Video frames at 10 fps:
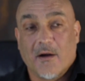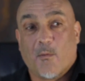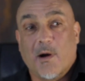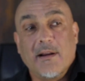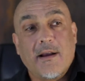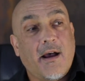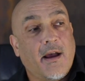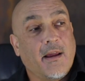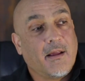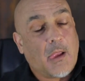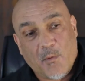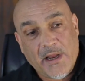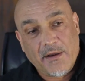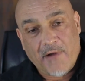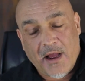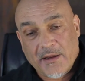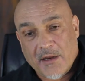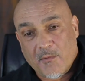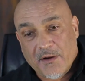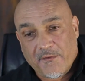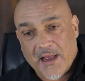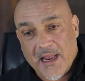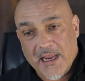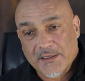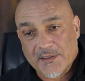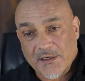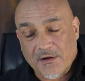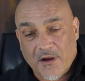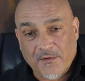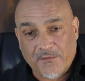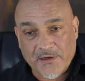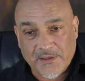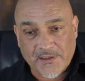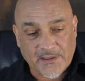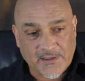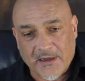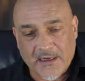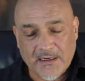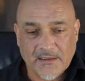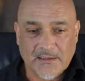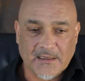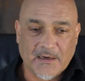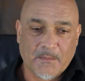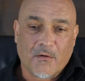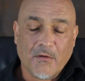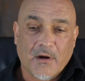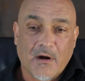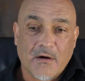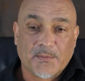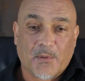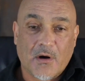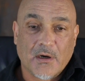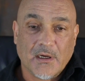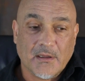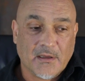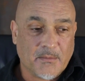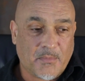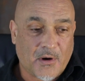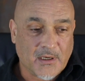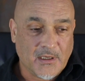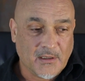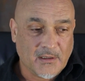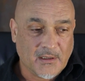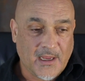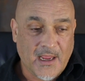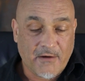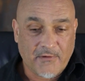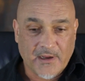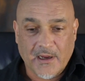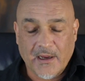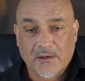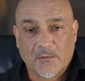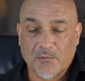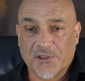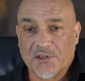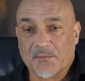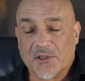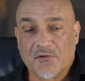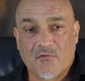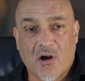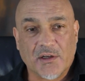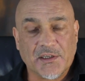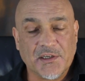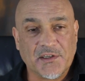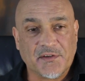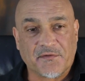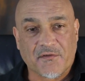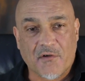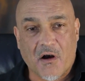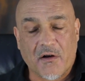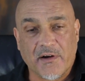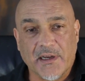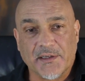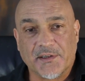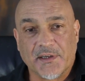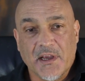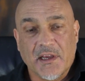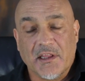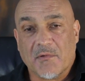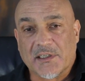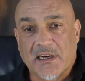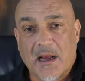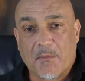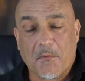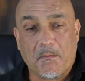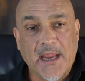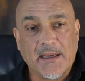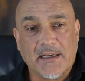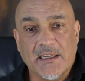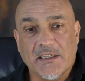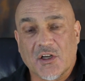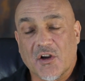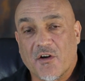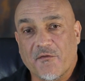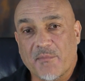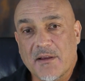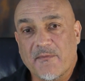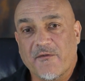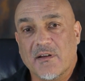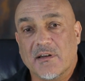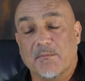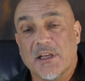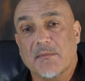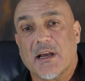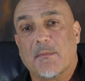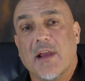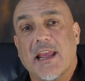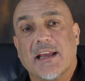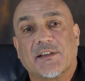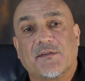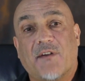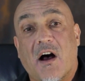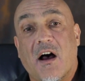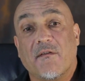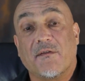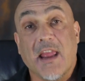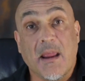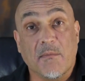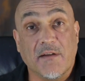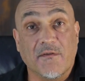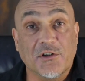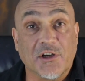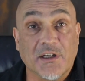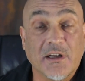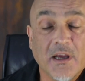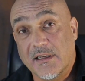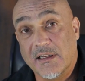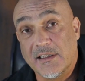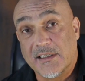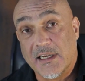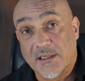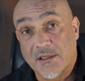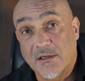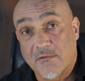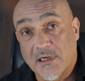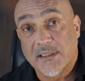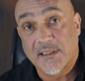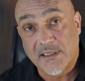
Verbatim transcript: Uh, one guy went around at one of the ANC conferences and uh, all the cars parked in the parking area there. It was just Maseratis, Ferraris, there was a couple of Bentleys, a lot of BMW, BMW X5, the M division. It is actually quite